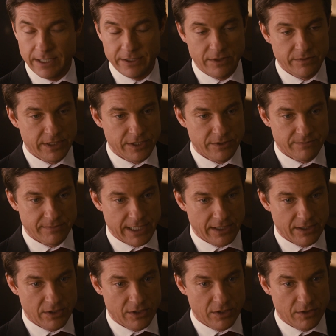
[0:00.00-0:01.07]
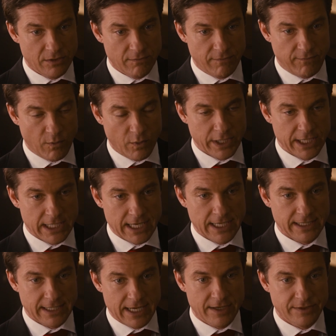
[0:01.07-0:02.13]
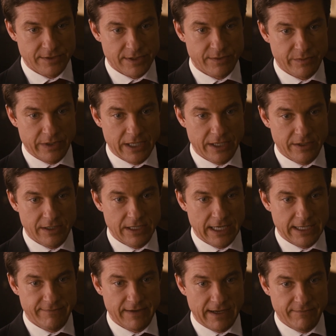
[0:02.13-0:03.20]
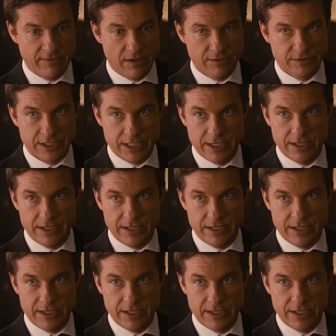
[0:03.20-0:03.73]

I know that you make forty-nine thousand three hundred ninety-five dollars